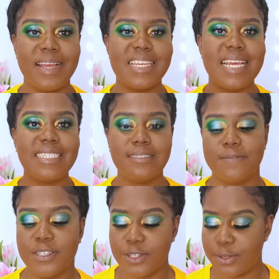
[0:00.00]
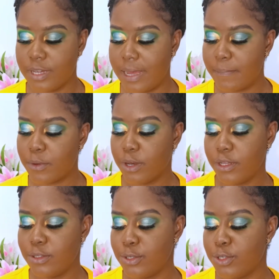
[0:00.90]
my next video I'm
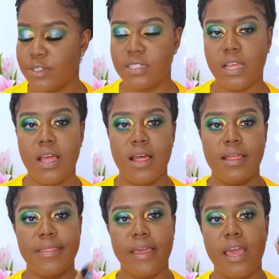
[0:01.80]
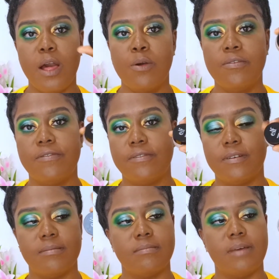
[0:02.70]
going to use the e.l.f.
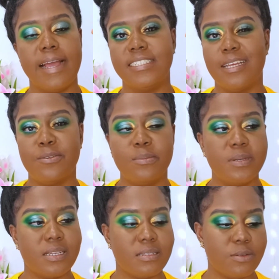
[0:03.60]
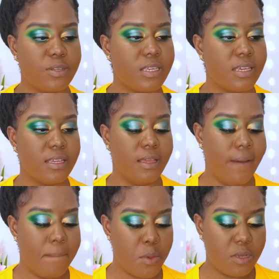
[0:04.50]
eyeshadow base, okay,
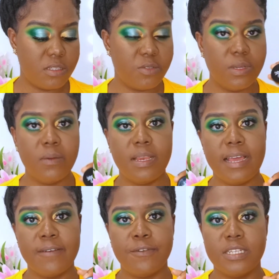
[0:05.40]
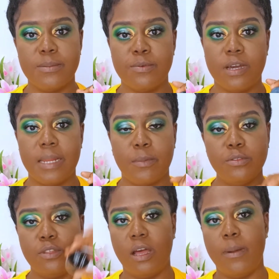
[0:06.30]
because it's really affordable, and I'm
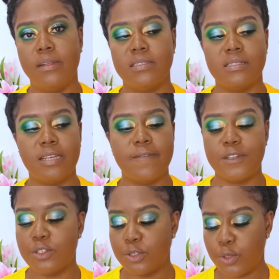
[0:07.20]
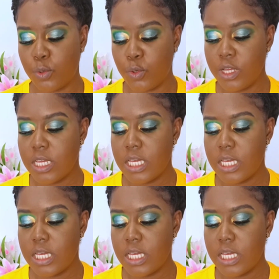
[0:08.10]
going to talk about it in that video. So